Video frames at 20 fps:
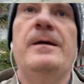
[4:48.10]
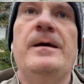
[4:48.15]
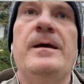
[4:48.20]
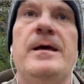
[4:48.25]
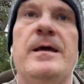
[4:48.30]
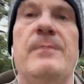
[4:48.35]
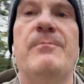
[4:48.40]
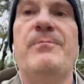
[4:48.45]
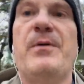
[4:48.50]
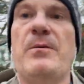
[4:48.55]

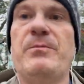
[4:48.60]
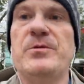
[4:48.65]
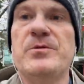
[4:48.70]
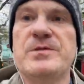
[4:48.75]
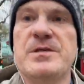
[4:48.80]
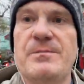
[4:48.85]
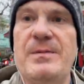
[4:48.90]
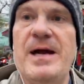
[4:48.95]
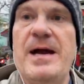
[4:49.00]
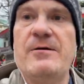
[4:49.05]
It bobbles
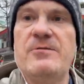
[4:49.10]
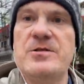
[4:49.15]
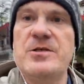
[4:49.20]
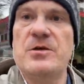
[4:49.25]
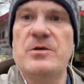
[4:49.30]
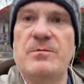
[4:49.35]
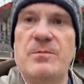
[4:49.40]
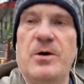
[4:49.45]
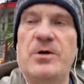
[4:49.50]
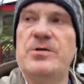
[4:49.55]
about
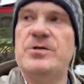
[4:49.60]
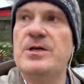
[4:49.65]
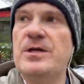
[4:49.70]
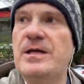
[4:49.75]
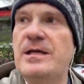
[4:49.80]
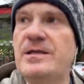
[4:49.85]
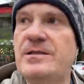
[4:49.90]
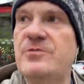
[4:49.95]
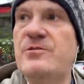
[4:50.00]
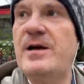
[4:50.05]
too much, and
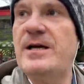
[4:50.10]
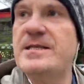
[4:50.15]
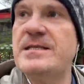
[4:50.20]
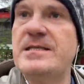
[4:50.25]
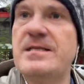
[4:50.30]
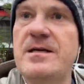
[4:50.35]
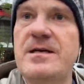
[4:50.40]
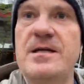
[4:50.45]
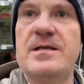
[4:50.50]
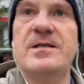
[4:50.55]
it tries
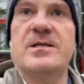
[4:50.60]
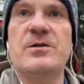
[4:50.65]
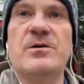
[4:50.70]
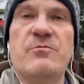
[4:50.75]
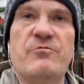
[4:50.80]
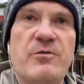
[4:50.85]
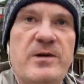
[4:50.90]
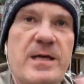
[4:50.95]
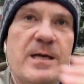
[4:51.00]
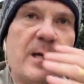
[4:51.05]
to
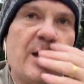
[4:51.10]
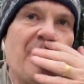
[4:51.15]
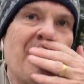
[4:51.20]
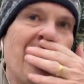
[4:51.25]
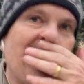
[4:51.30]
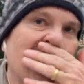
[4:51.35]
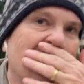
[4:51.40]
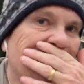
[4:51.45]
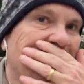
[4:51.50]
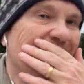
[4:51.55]

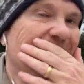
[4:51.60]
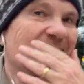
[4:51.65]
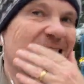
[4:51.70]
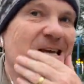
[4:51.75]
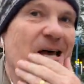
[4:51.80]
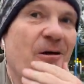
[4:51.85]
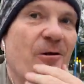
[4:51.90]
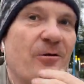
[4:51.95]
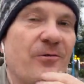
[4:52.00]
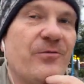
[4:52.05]
recorrect
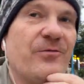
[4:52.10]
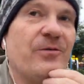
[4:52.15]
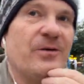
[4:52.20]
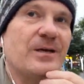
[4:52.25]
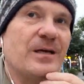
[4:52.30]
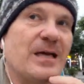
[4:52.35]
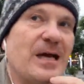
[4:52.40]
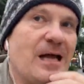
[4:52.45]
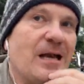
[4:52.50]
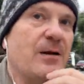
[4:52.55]
itself
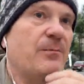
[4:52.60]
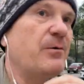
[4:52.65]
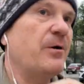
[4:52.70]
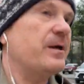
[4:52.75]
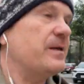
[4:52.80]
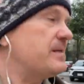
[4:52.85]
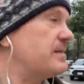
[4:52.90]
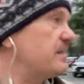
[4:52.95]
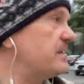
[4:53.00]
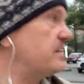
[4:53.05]
and
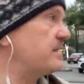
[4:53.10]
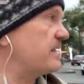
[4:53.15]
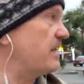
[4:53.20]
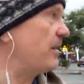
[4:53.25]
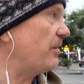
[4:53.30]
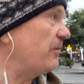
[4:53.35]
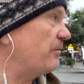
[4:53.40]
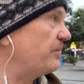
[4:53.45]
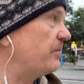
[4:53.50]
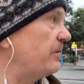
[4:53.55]
calibrate
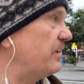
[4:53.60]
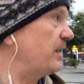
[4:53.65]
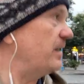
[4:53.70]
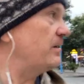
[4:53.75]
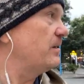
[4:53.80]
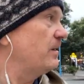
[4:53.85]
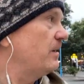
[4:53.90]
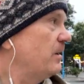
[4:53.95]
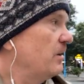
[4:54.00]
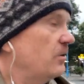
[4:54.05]
itself, and then
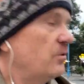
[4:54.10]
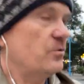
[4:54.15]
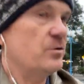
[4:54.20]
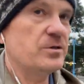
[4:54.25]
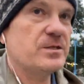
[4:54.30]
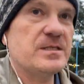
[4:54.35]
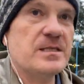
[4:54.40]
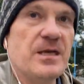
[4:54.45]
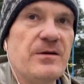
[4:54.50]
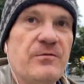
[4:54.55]

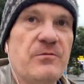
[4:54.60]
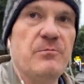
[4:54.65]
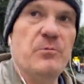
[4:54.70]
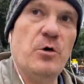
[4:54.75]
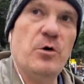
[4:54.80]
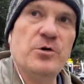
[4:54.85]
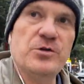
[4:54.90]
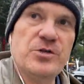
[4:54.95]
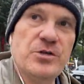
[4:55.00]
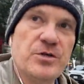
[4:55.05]
causes even
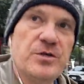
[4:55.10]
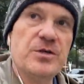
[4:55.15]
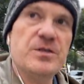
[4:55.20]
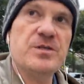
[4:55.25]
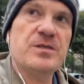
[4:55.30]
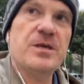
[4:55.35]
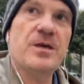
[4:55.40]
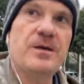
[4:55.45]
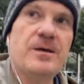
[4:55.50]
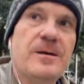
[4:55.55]
more
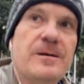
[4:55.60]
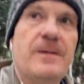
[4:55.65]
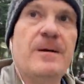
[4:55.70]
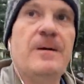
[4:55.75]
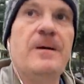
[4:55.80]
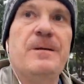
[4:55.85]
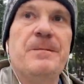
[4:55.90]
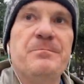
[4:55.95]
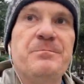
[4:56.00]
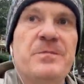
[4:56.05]
judders.
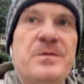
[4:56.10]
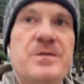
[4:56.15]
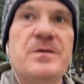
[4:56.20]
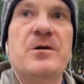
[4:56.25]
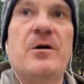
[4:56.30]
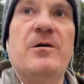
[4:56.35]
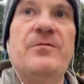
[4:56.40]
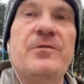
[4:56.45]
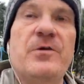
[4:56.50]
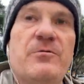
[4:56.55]

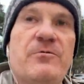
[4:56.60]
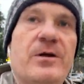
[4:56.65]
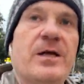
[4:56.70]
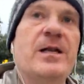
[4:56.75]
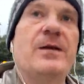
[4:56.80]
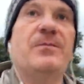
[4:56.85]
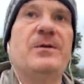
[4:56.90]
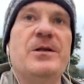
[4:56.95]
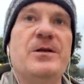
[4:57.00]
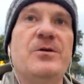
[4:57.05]
So I've not
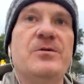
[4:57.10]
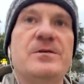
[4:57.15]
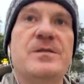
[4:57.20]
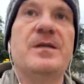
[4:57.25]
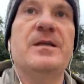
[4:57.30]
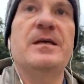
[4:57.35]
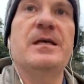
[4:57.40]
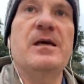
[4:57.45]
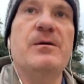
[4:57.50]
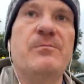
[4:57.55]
really been using
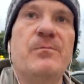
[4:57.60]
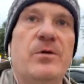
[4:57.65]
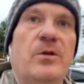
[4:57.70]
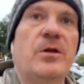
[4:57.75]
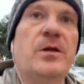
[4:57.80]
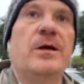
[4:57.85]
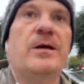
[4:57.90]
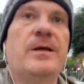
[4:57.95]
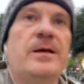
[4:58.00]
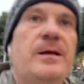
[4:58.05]
the gimbal
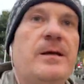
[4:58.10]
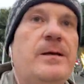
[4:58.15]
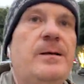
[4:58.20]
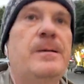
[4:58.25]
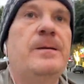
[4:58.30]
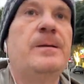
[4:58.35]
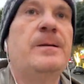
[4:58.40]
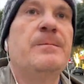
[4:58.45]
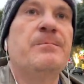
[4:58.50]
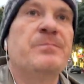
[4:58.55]

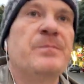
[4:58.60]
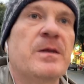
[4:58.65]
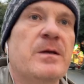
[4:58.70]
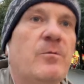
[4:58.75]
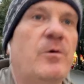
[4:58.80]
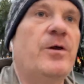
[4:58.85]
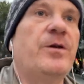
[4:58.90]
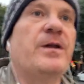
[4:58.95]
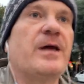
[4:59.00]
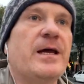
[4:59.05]

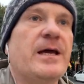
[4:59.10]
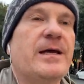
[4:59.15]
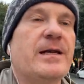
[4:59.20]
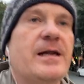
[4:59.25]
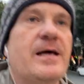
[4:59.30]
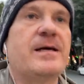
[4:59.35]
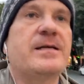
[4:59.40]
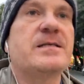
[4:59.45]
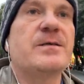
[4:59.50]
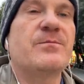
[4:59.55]
one day I'd
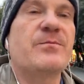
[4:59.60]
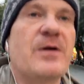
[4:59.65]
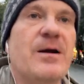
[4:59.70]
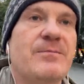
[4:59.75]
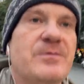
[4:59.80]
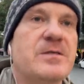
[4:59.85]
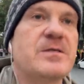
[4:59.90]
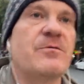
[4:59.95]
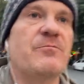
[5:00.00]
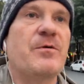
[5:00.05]
like to
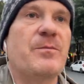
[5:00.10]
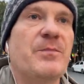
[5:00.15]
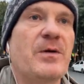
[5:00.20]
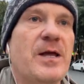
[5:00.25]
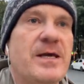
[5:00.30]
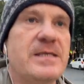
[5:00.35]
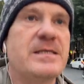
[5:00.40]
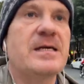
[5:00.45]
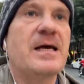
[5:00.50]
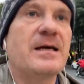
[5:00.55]
perhaps
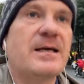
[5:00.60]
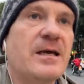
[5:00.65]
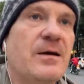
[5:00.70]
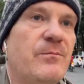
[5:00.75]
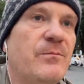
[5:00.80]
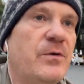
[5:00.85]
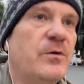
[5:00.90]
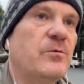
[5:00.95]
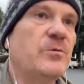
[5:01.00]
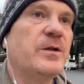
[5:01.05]
replace that
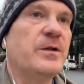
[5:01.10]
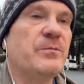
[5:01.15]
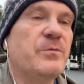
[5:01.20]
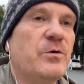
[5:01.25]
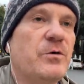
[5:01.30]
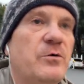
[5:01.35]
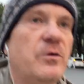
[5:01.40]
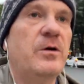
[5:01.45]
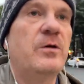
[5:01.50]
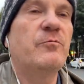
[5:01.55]
gimbal with a
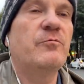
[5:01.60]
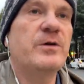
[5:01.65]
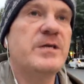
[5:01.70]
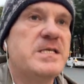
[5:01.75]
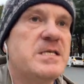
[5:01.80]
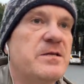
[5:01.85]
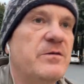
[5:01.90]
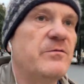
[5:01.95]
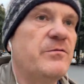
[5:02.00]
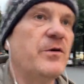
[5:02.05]
more
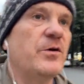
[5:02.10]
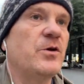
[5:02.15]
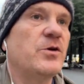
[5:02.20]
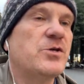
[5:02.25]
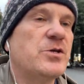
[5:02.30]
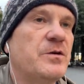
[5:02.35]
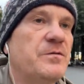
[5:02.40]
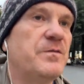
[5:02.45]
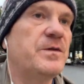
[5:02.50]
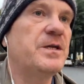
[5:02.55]
recent
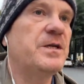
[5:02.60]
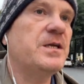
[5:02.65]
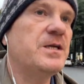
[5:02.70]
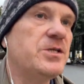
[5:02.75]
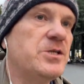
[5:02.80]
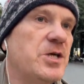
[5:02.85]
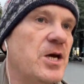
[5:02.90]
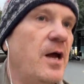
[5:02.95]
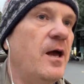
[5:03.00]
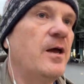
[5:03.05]
version of the
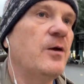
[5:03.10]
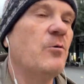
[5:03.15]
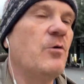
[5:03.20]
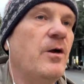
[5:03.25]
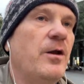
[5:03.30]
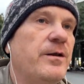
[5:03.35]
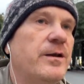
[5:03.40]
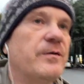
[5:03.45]
DJI one.